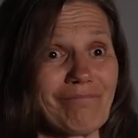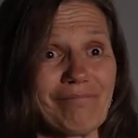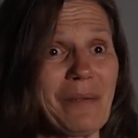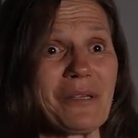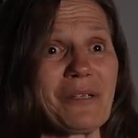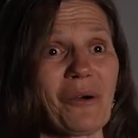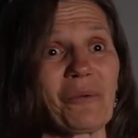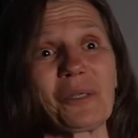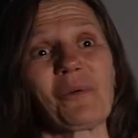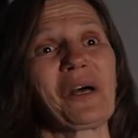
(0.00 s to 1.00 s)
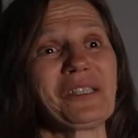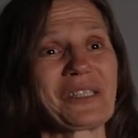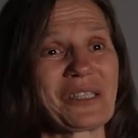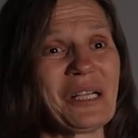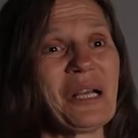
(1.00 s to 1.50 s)
Maybe only
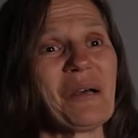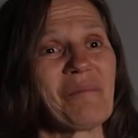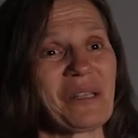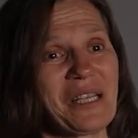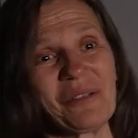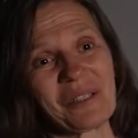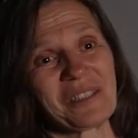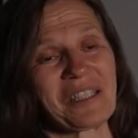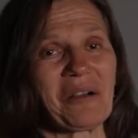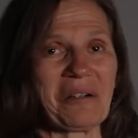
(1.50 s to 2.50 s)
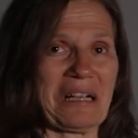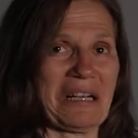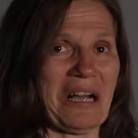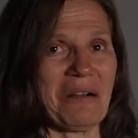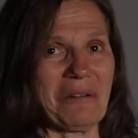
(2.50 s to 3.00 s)
once, but then you can say, okay,
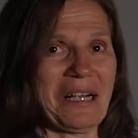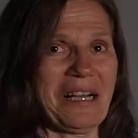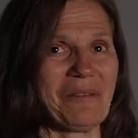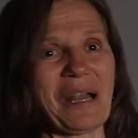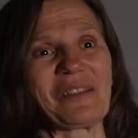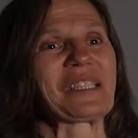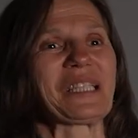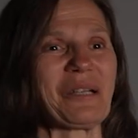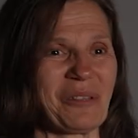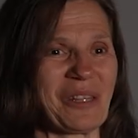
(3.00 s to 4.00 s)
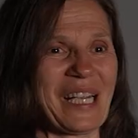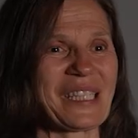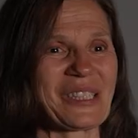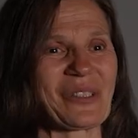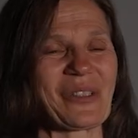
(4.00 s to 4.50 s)
now I'd rather stay with
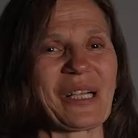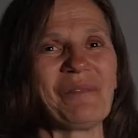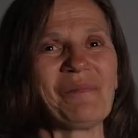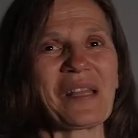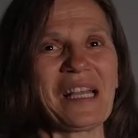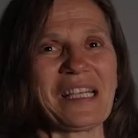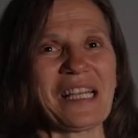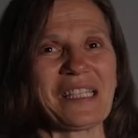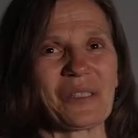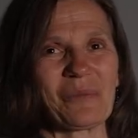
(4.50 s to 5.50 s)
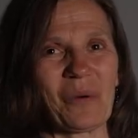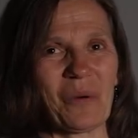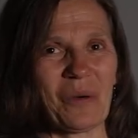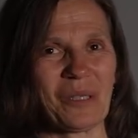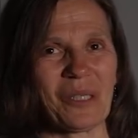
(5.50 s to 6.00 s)
text, or that is
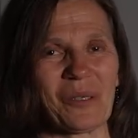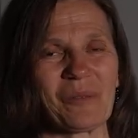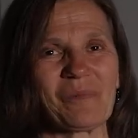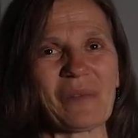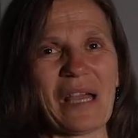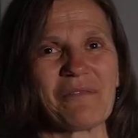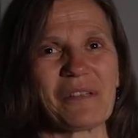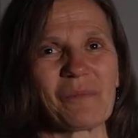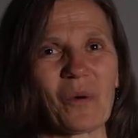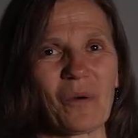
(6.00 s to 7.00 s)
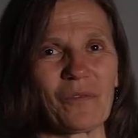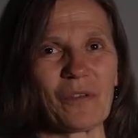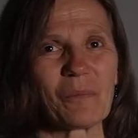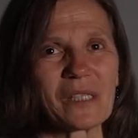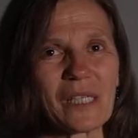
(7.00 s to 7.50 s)
more, I feel more
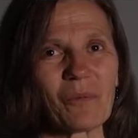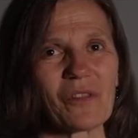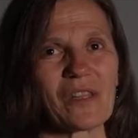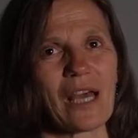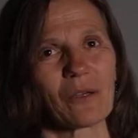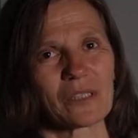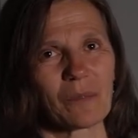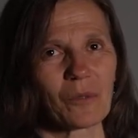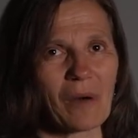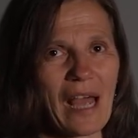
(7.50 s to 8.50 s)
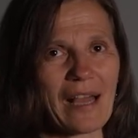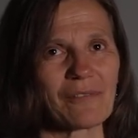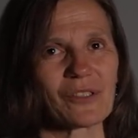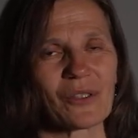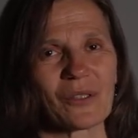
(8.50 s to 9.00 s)
familiar with that, or some
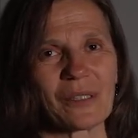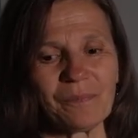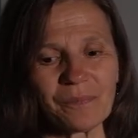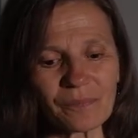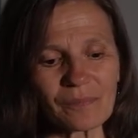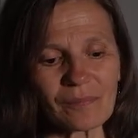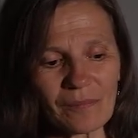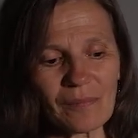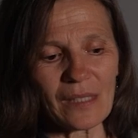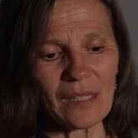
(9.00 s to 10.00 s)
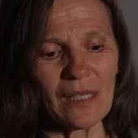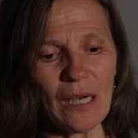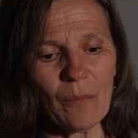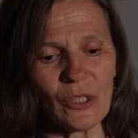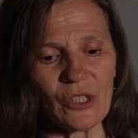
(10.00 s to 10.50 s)
graphs, or
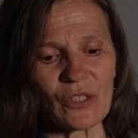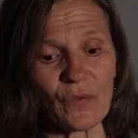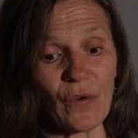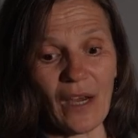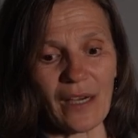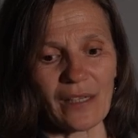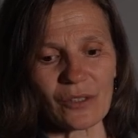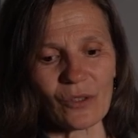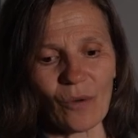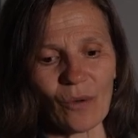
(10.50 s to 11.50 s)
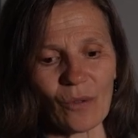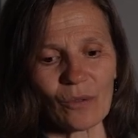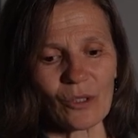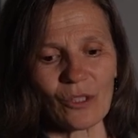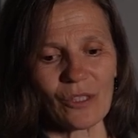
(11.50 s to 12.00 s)
which is fine, it's
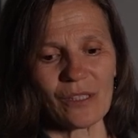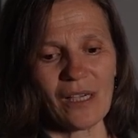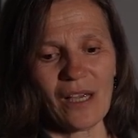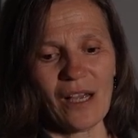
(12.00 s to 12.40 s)
all good.